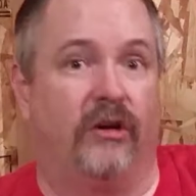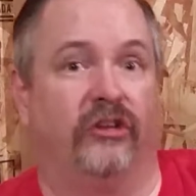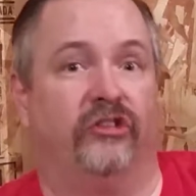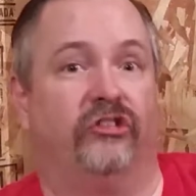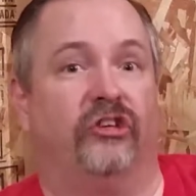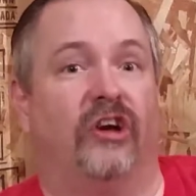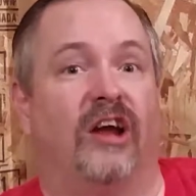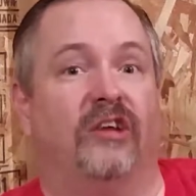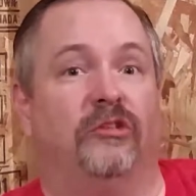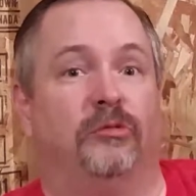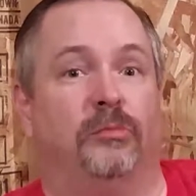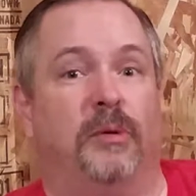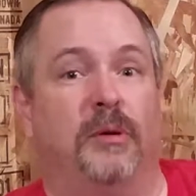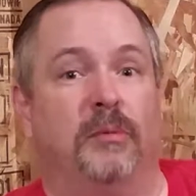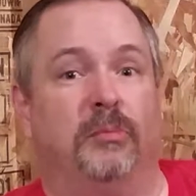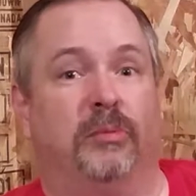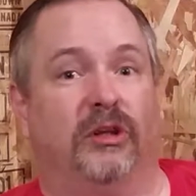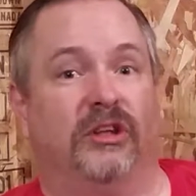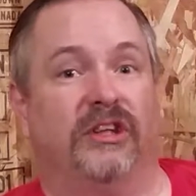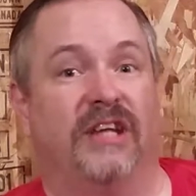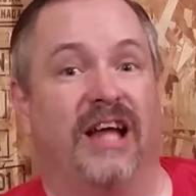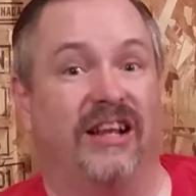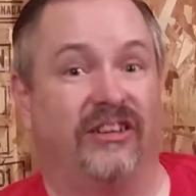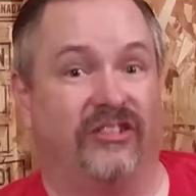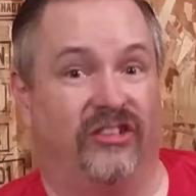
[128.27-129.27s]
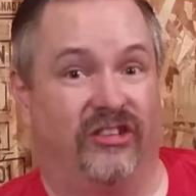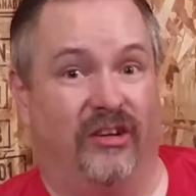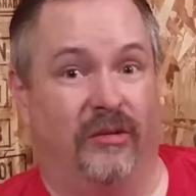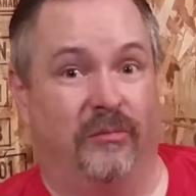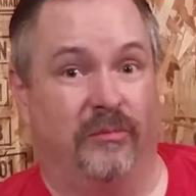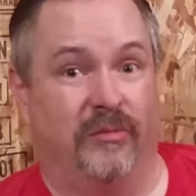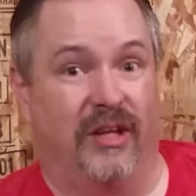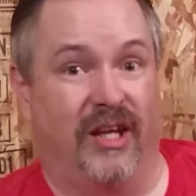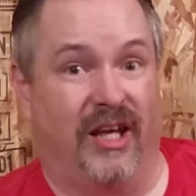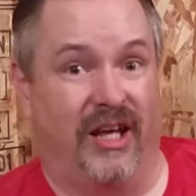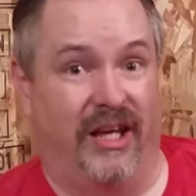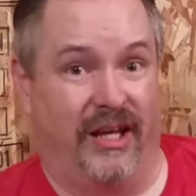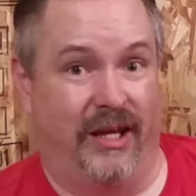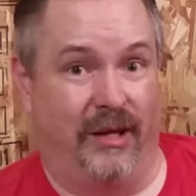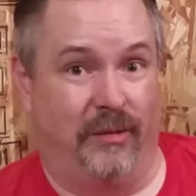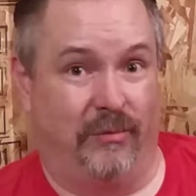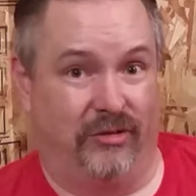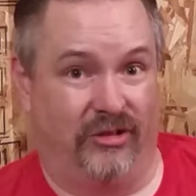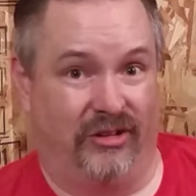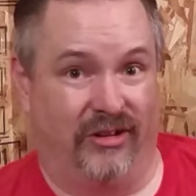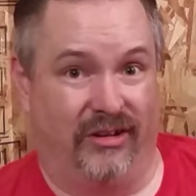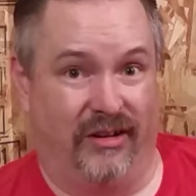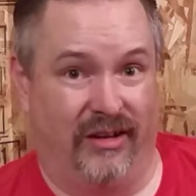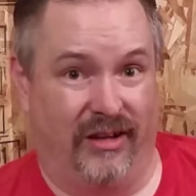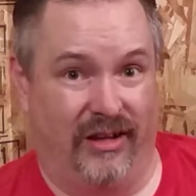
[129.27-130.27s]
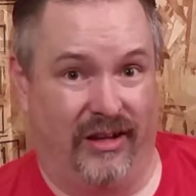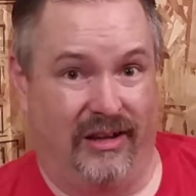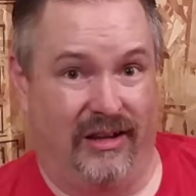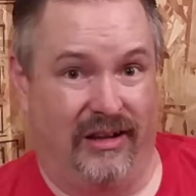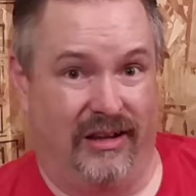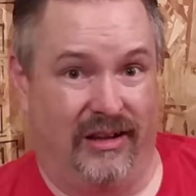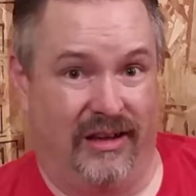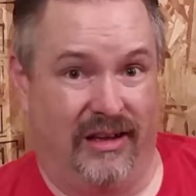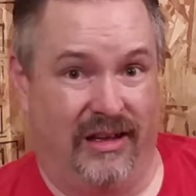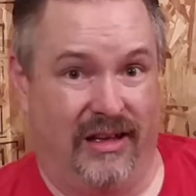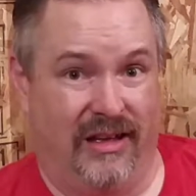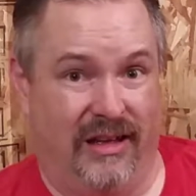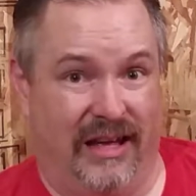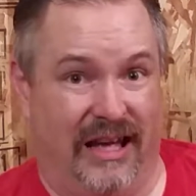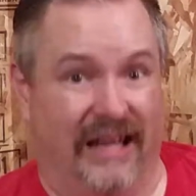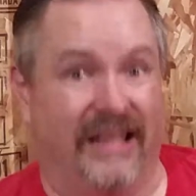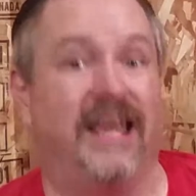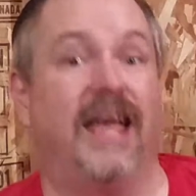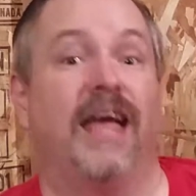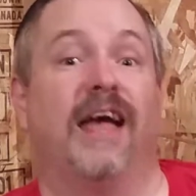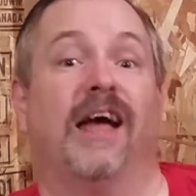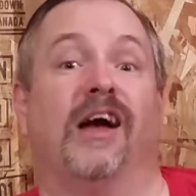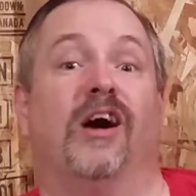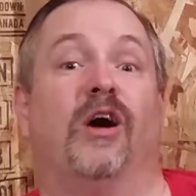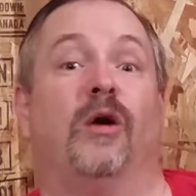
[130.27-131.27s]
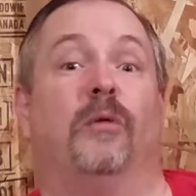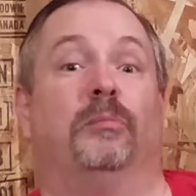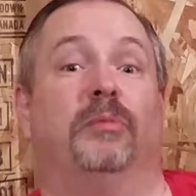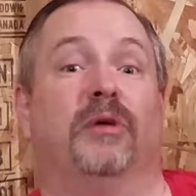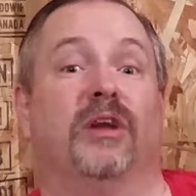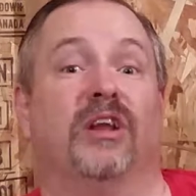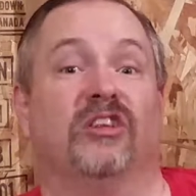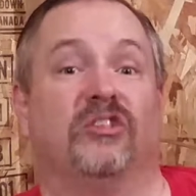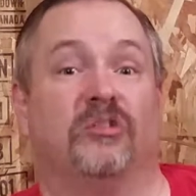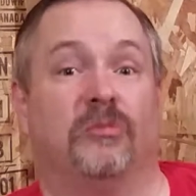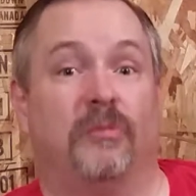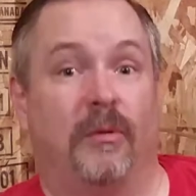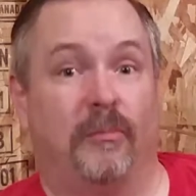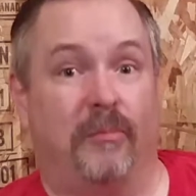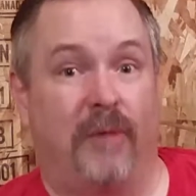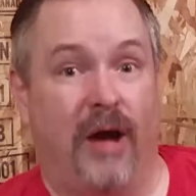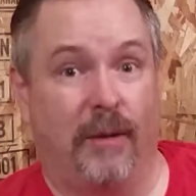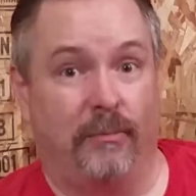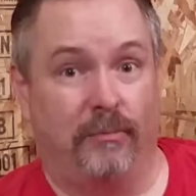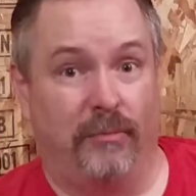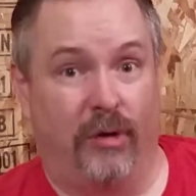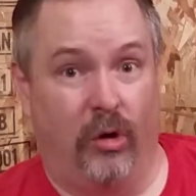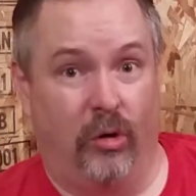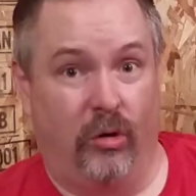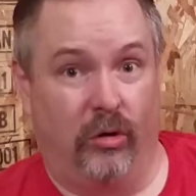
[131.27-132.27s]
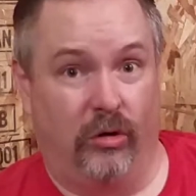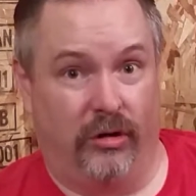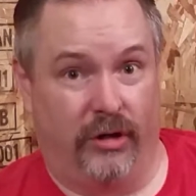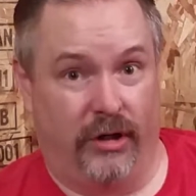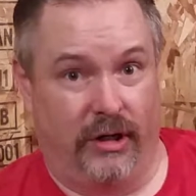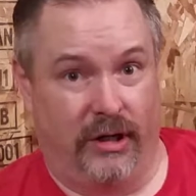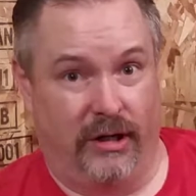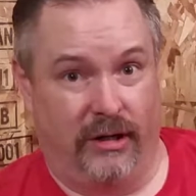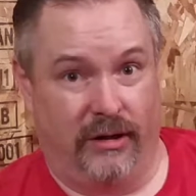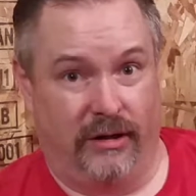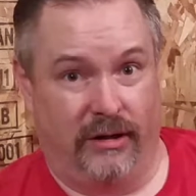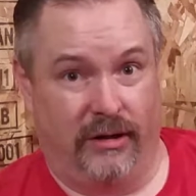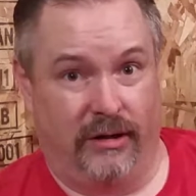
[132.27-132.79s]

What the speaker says: It drives people nuts sometimes. Can't help it, it's my bipolar.